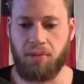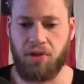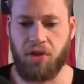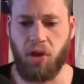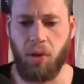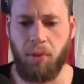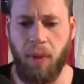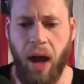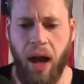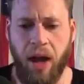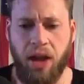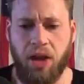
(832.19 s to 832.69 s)
So
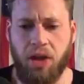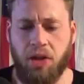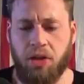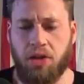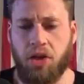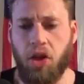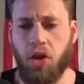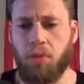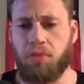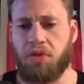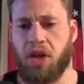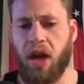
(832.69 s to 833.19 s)
my
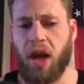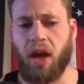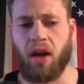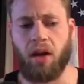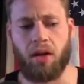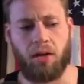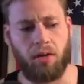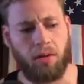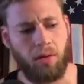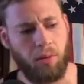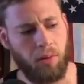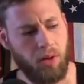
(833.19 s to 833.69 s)
YouTube
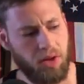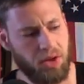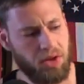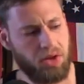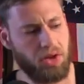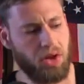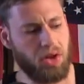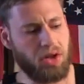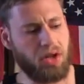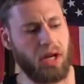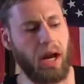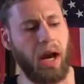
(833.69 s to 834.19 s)
channel was
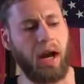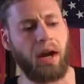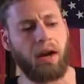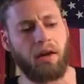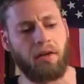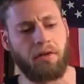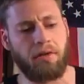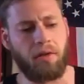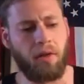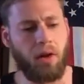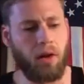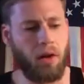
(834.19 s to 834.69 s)
just kind
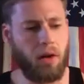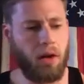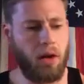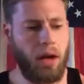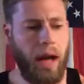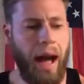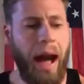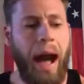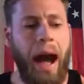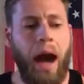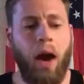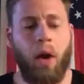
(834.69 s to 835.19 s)
of
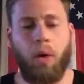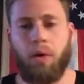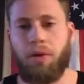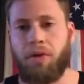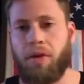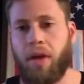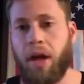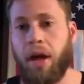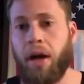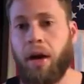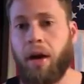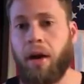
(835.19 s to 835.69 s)
out
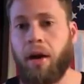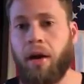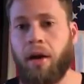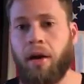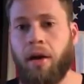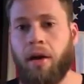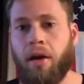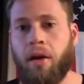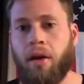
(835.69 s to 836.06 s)
there